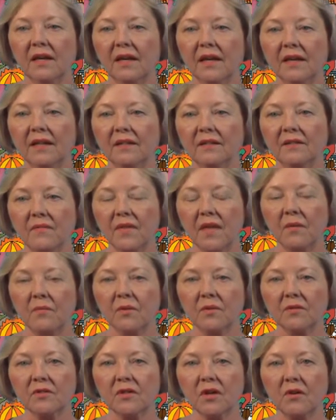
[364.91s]
And they
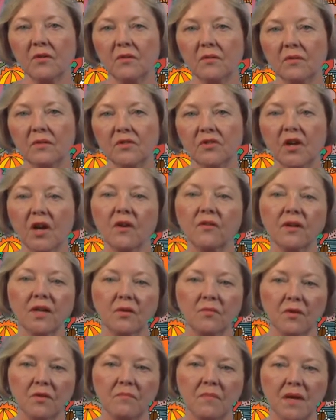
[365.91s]
were so
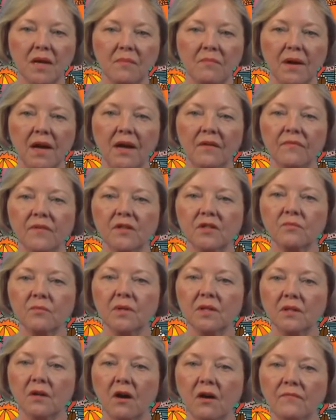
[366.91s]
sharing with me about this.
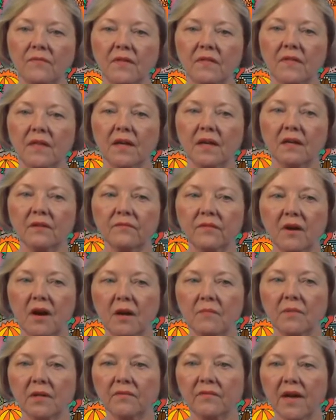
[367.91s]
We often think of
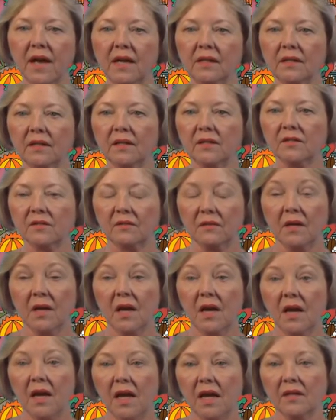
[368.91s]
Carmel Valley as a,
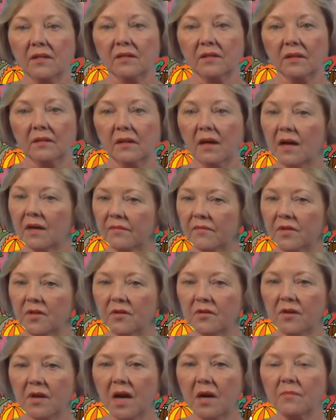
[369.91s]
as a lot of
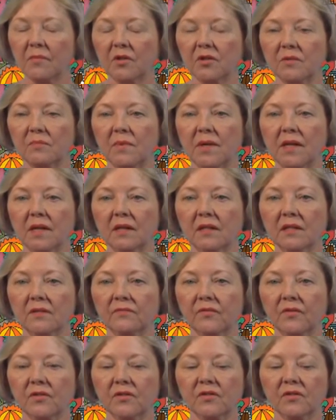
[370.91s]
newcomers because
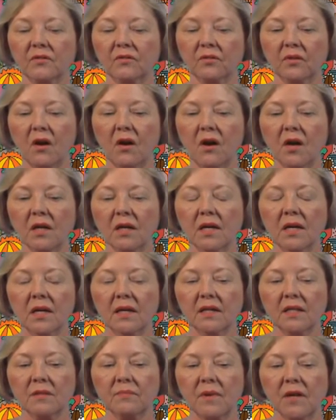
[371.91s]
for so long,
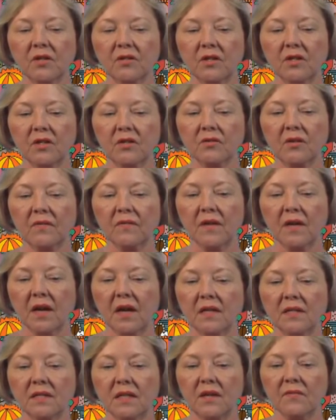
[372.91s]
especially during the
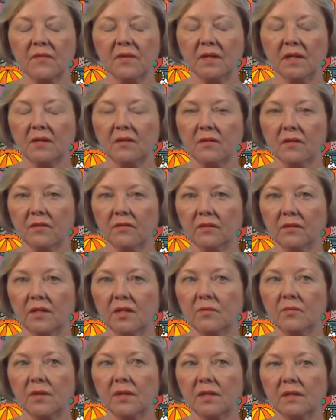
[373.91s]
19th and into the early
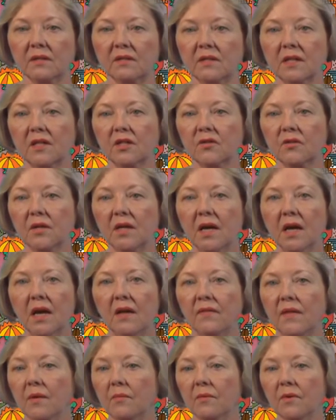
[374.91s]
20th century,
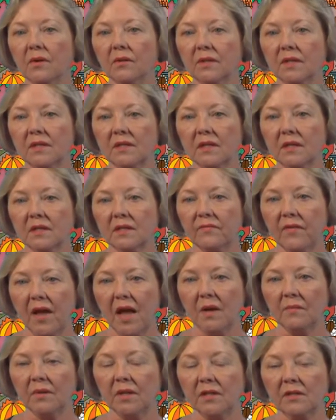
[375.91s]
there were only six
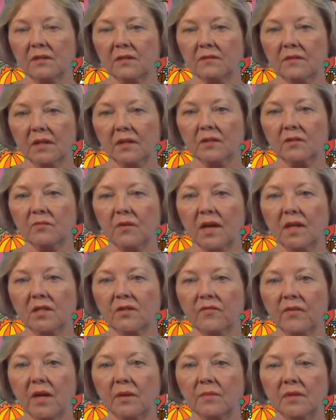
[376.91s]
families, six ranch
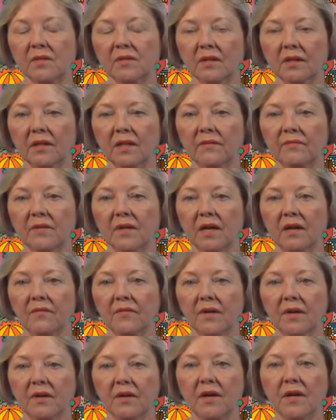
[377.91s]
families that lived out
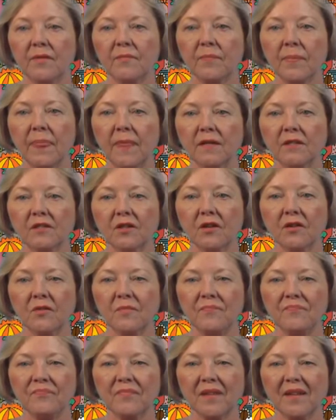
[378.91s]
there.
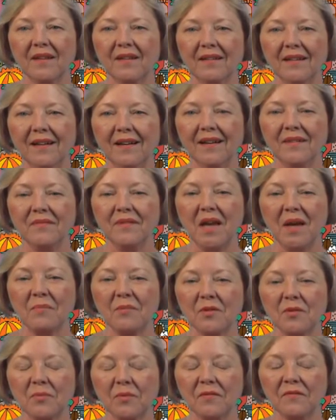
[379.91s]
So
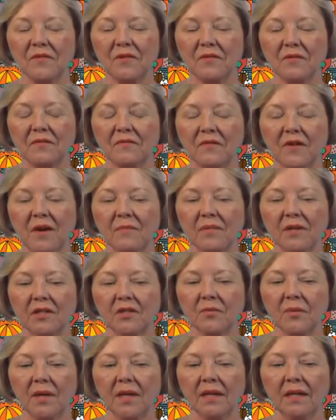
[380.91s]
neighbors were few and far
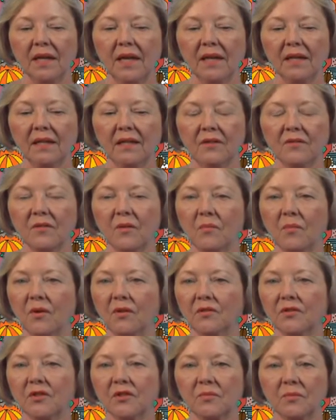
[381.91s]
between, and here the
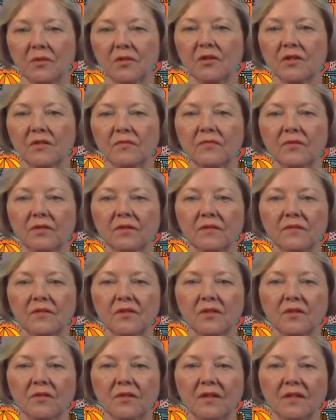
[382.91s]
Walters were just full of
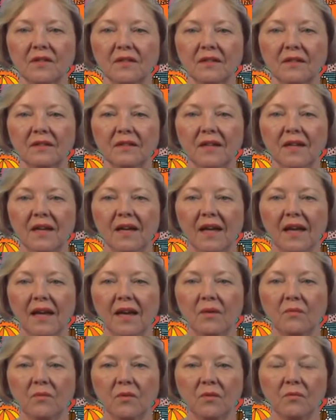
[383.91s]
stories and,
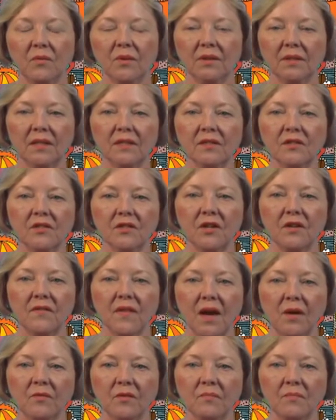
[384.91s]
and were willing to share
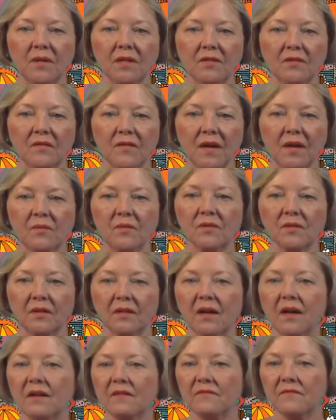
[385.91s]
that with me, so that was a
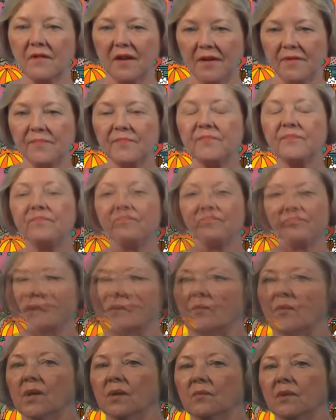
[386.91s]
lot of fun.
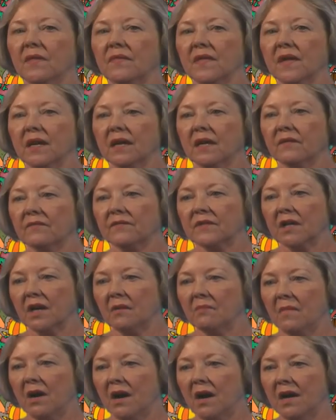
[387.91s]
When we think of Del
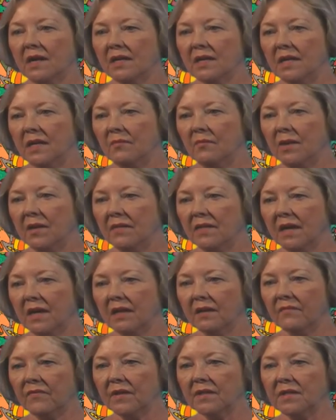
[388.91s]
Monte, we think
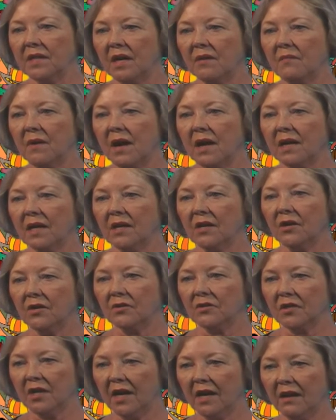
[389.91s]
of the Del Monte
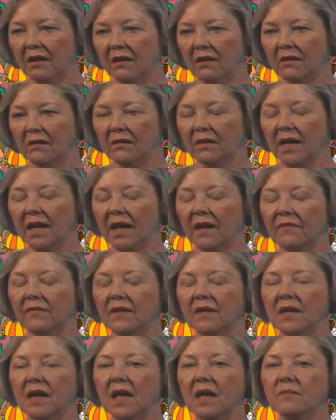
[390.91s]
Hotel, and the
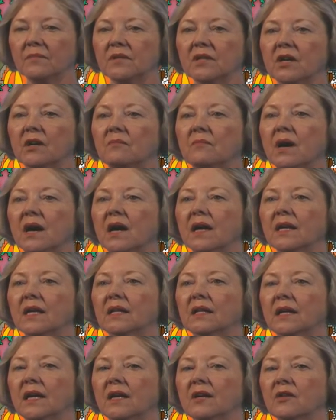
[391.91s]
name Del Monte
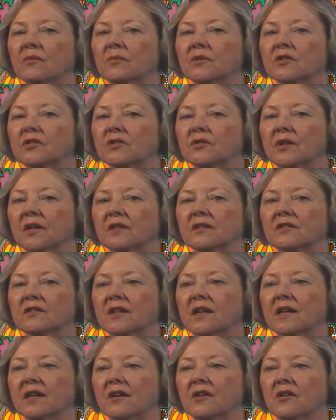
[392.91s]
later was
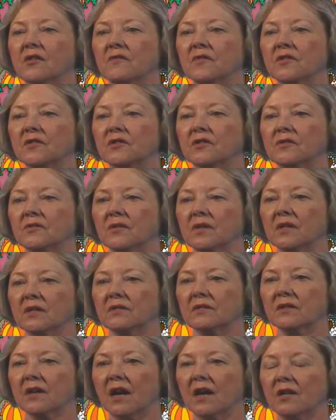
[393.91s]
translated over to the
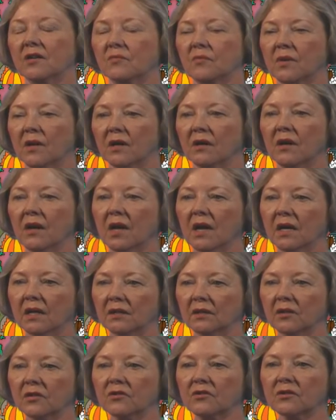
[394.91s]
site where
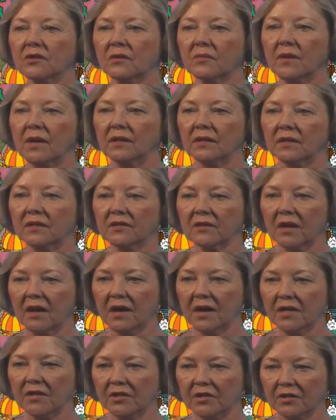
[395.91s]
Los Laureles
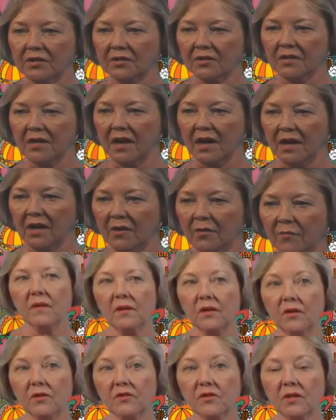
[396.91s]
Lodge is now.
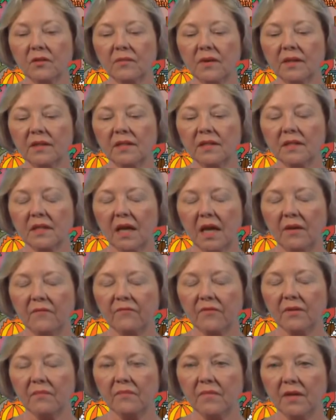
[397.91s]
Los Laureles came
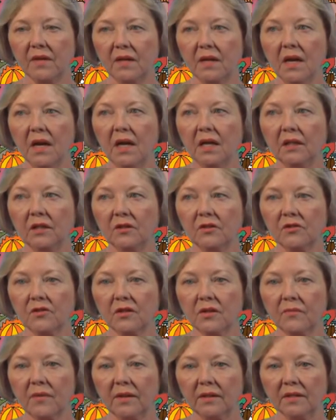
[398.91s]
from the Los
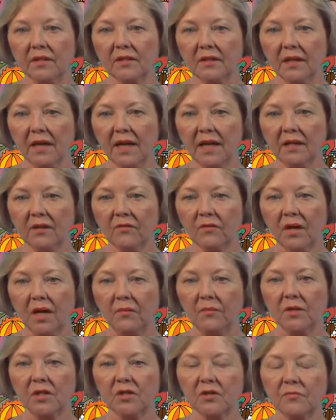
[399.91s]
Laureles land
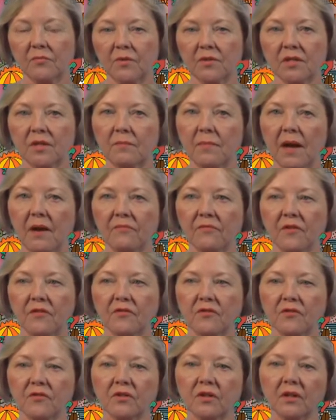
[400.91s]
grant, which was about the
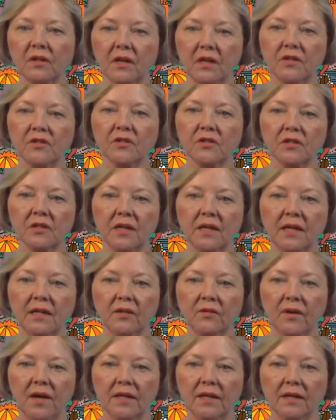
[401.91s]
third largest land
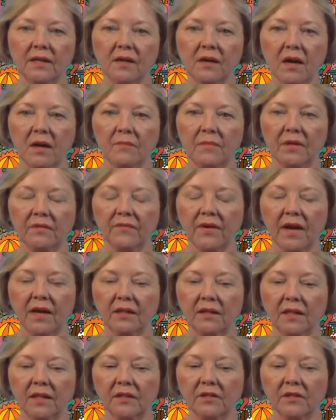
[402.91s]
grant in Carmel Valley.